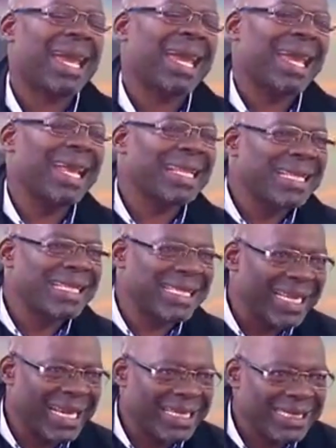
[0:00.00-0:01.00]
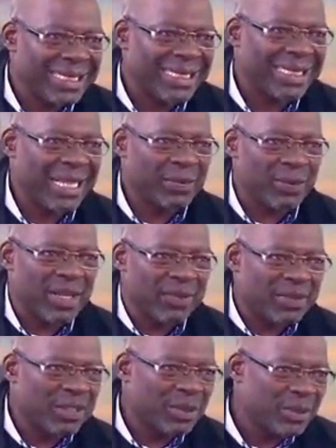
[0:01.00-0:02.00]
In this case, that would
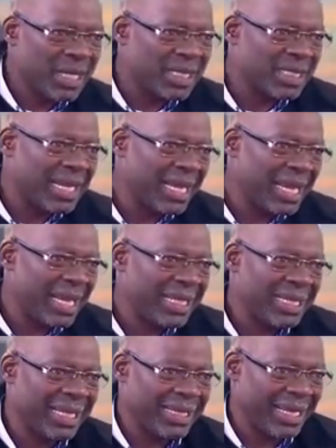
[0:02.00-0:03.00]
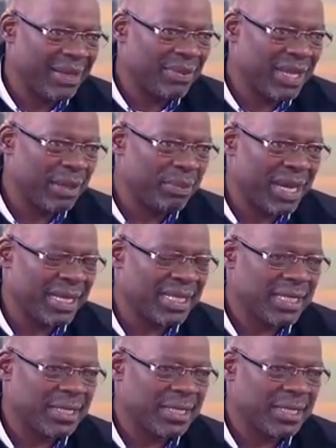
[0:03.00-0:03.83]
have included the MK party.